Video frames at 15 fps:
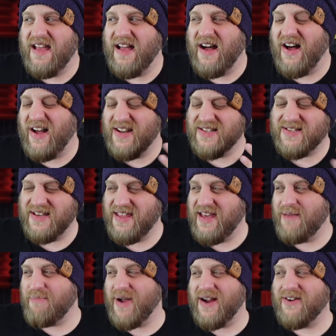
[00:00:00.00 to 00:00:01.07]
honestly,
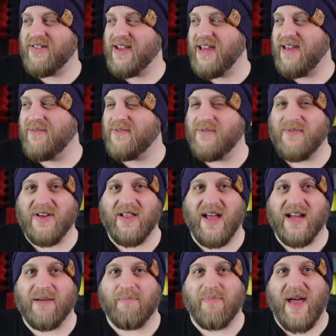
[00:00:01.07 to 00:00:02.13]
they barely even feel
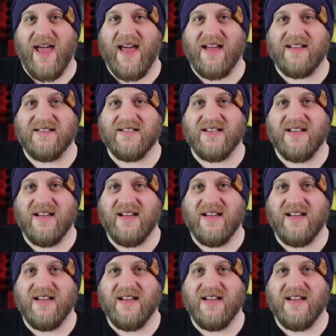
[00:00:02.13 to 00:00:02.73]
like a band.